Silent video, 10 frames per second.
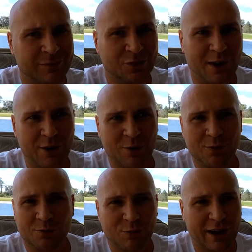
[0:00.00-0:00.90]
Do I know
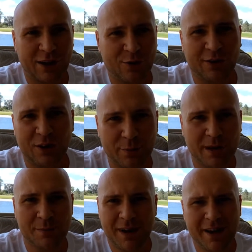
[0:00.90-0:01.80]
what I know a little
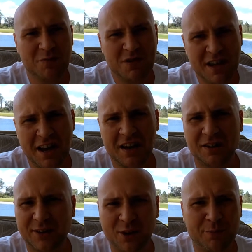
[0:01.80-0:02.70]
bit about it? Well, yeah, a
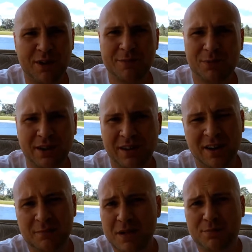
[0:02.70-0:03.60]
little bit, but
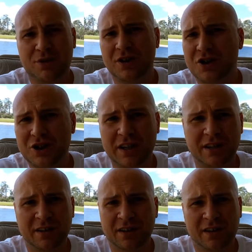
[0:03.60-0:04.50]
people can cheat.
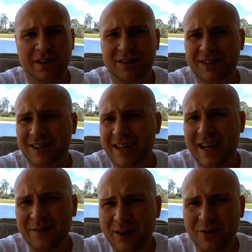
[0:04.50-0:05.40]
There's a
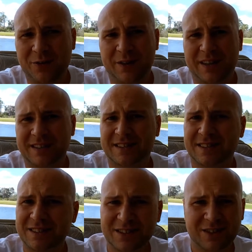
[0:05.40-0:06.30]
lot of other
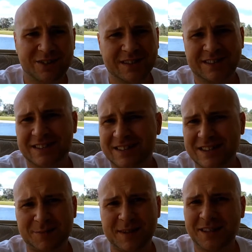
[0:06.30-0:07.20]
things. It's
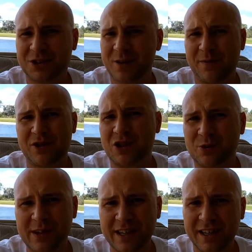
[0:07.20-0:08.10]
just because you have a
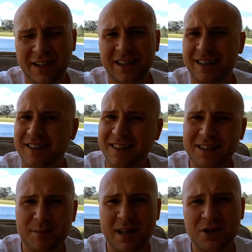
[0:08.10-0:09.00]
degree
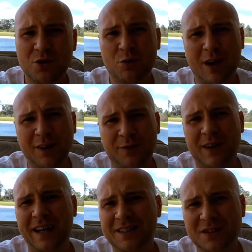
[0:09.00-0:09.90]
doesn't make you
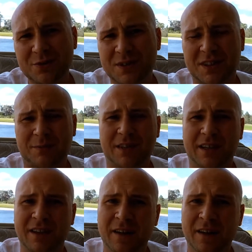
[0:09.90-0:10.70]
qualified to do something.